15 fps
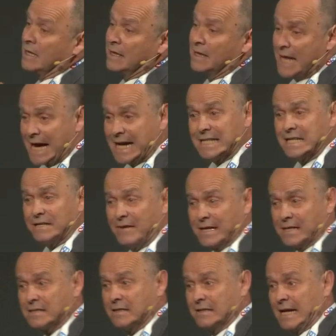negative
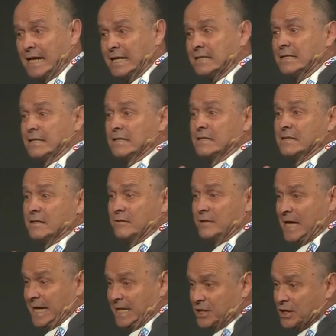externalities, so
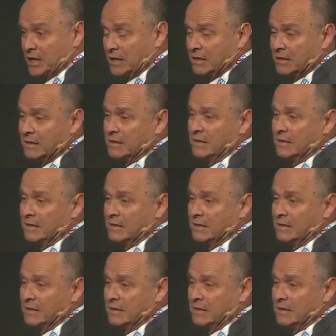nature,